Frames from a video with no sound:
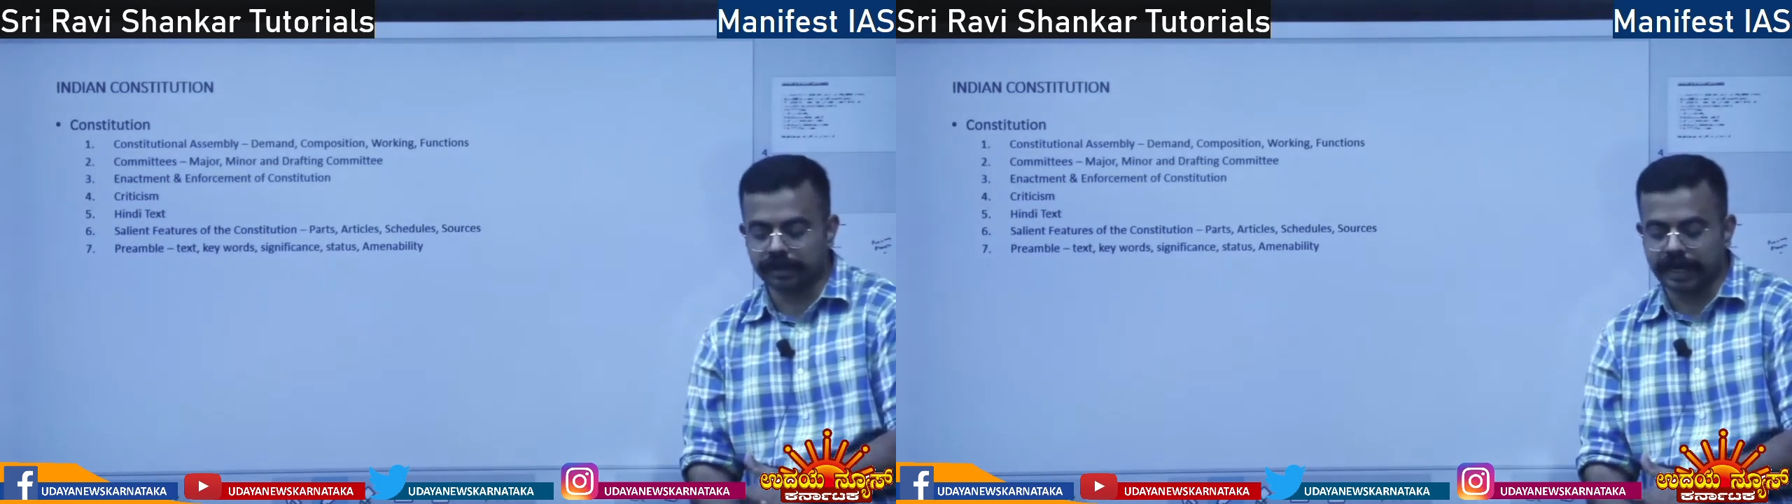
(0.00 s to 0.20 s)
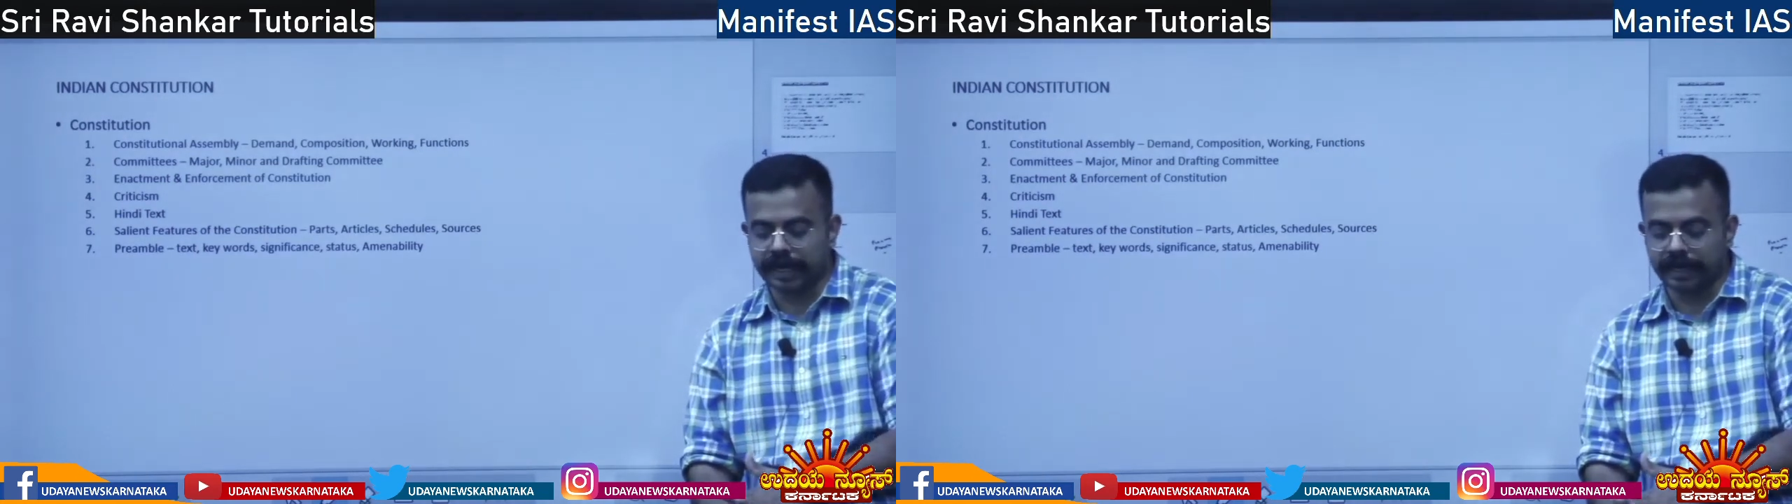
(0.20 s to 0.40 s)

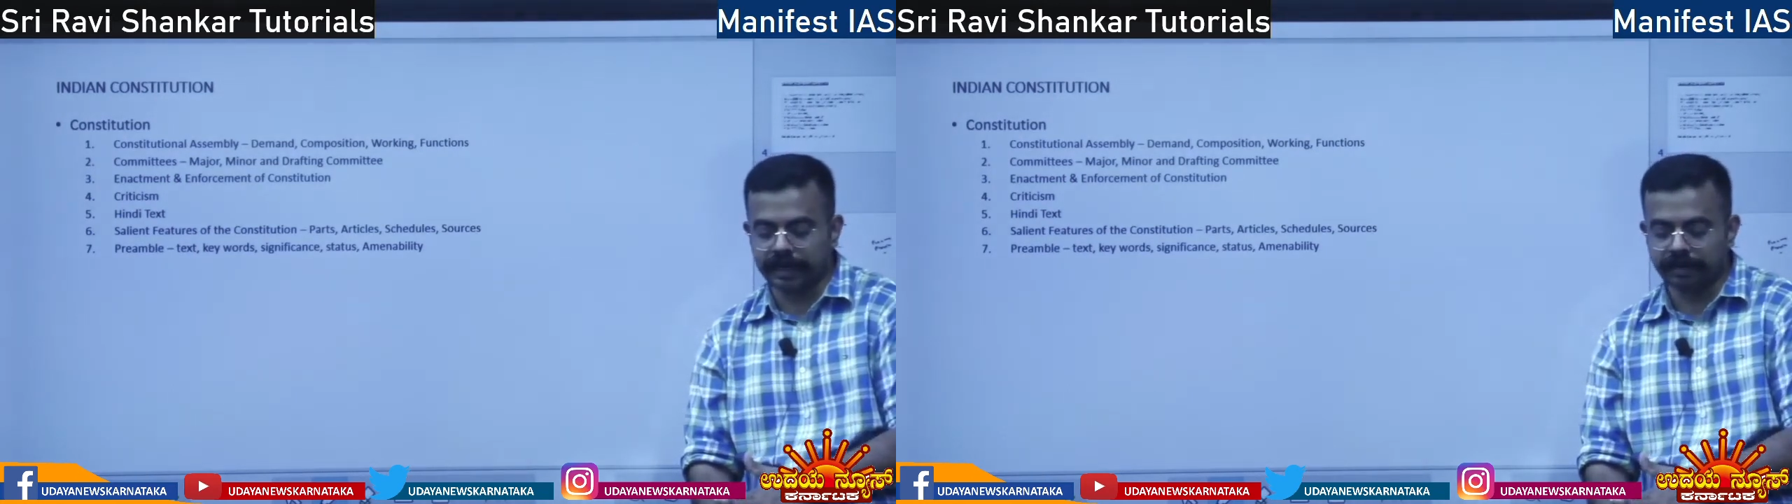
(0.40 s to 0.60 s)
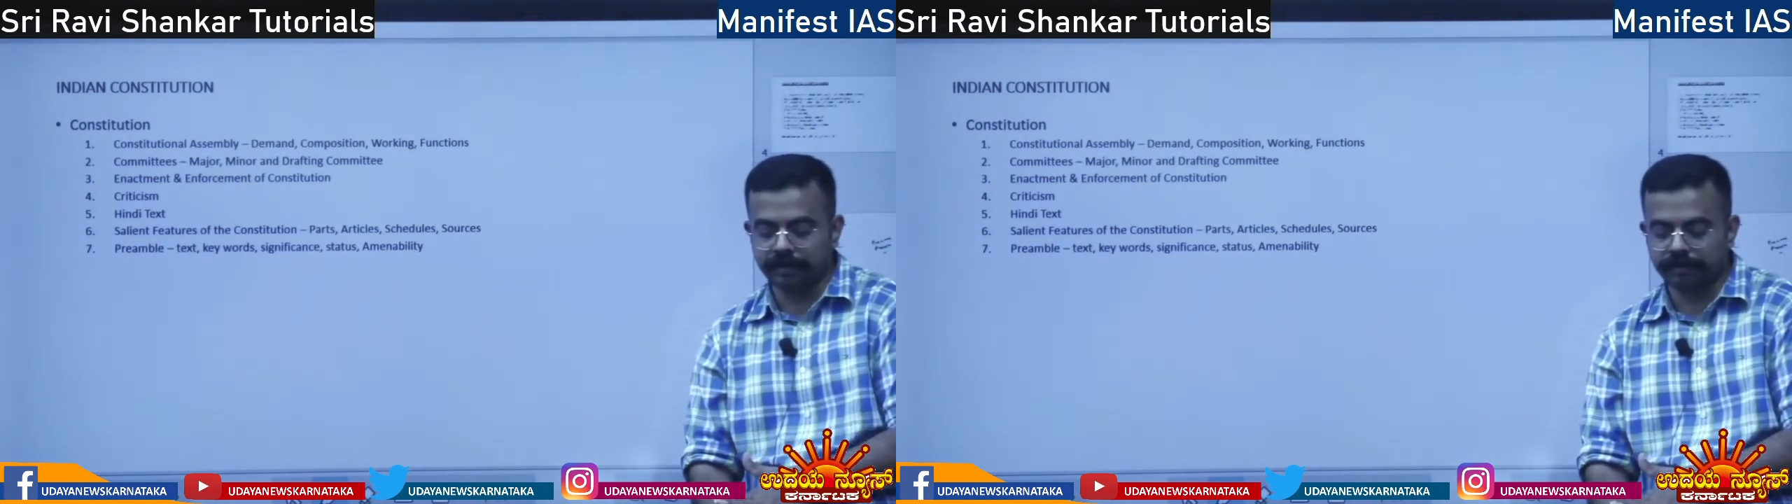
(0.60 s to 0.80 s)

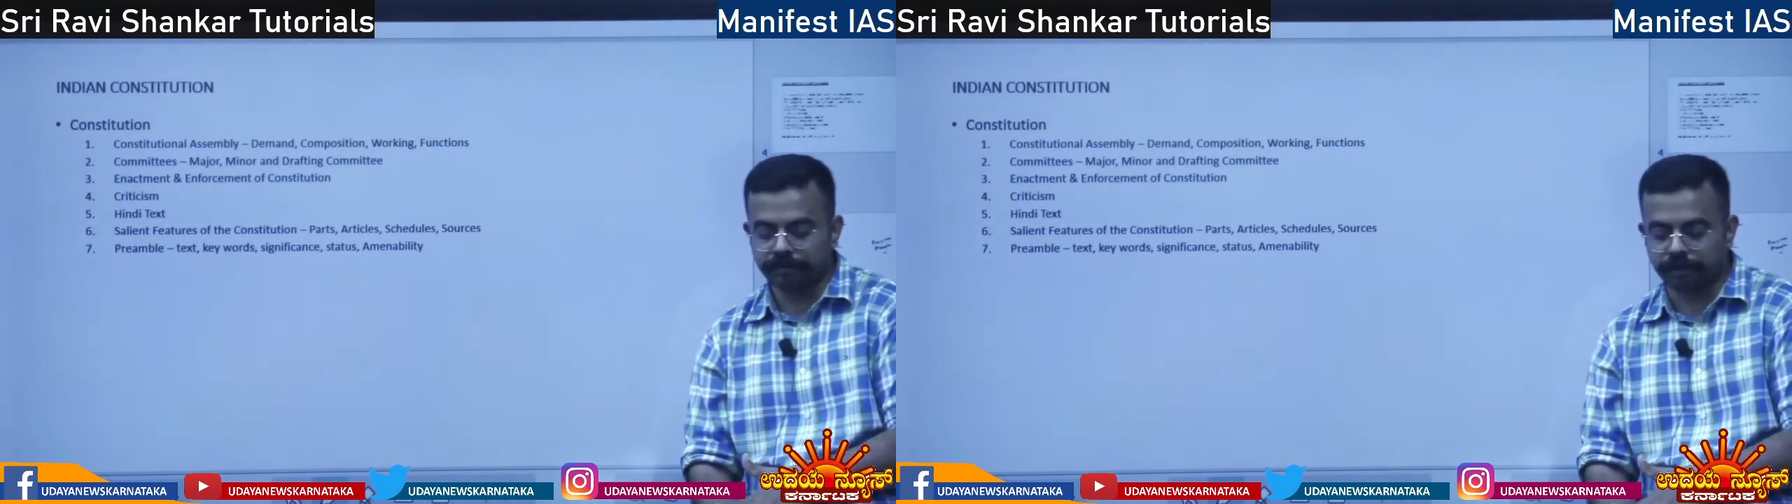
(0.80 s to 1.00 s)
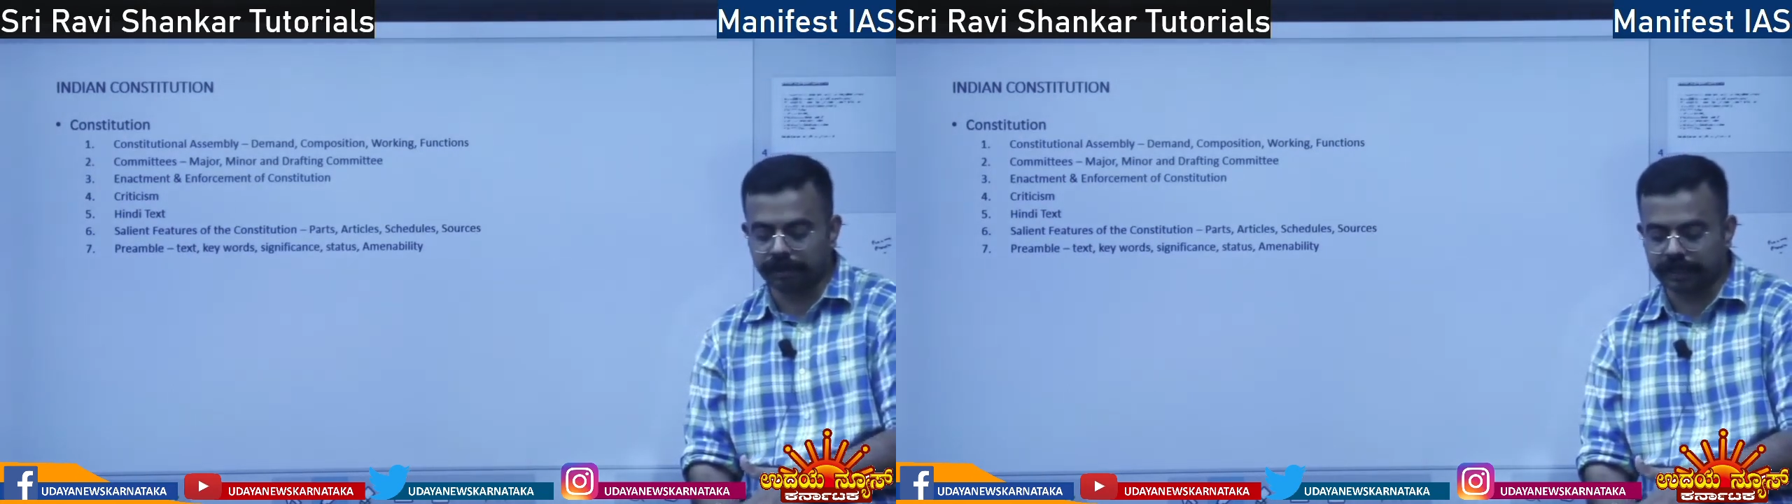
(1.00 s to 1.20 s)

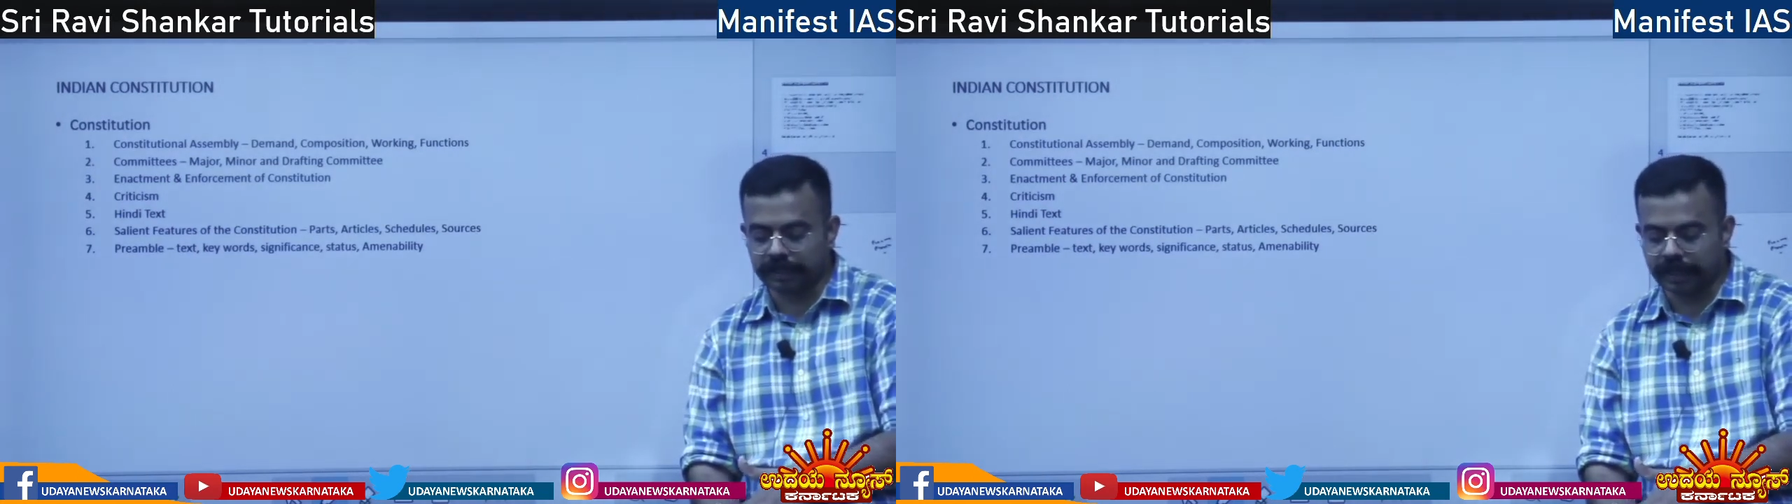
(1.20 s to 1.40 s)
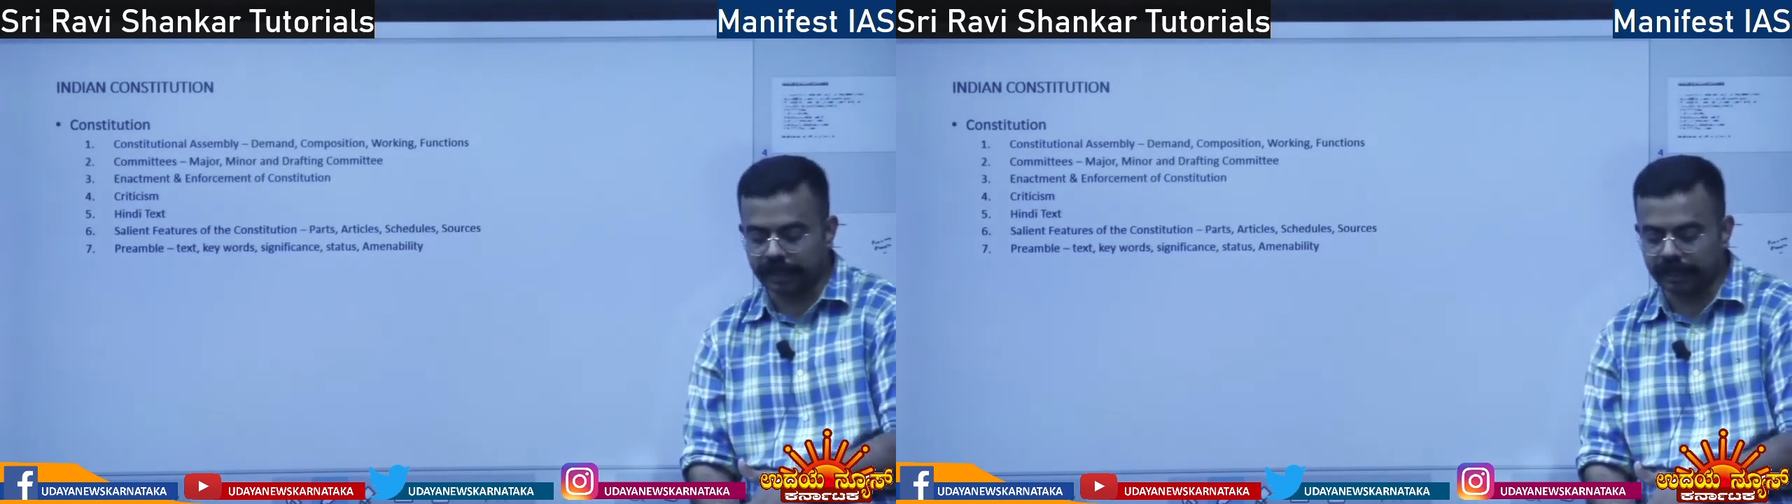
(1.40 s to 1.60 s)

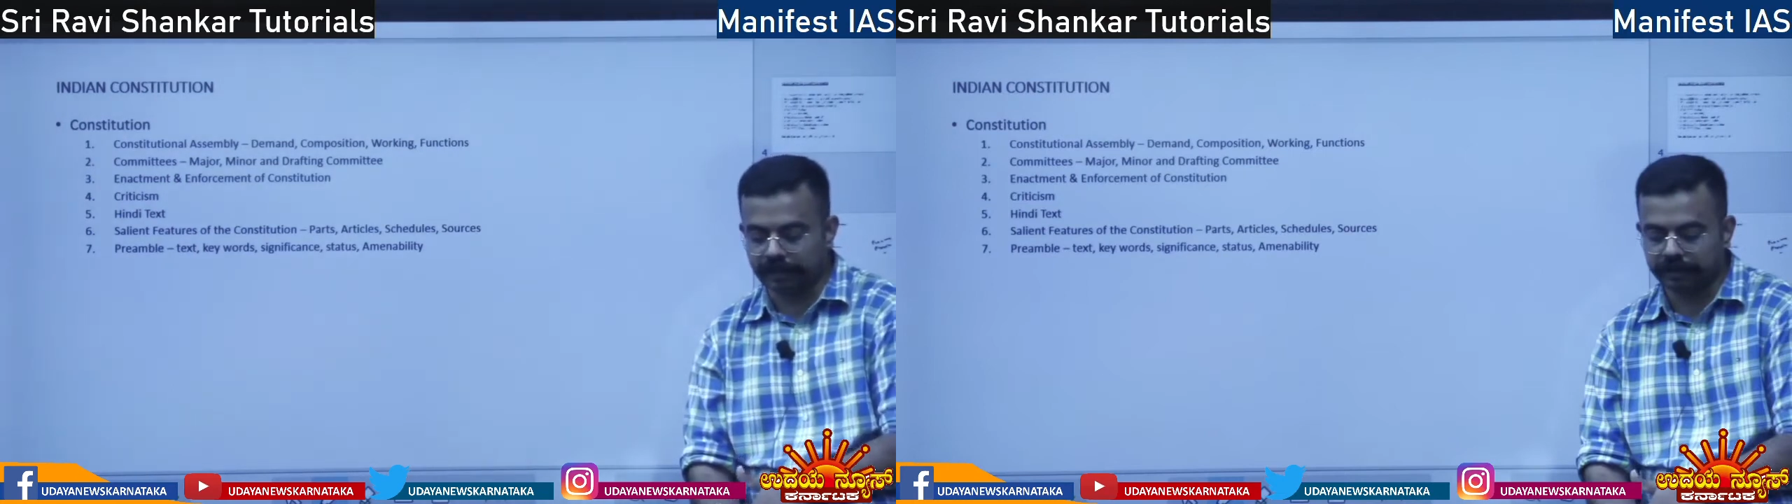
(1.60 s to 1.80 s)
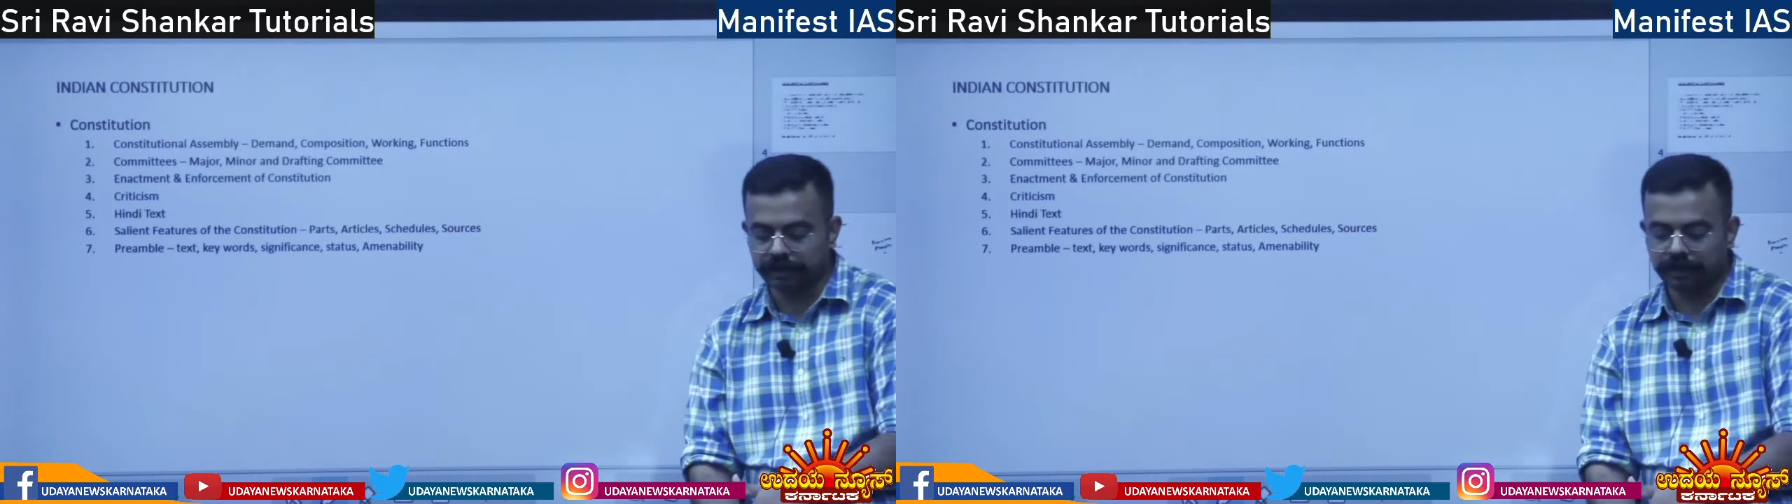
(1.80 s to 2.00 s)
1949.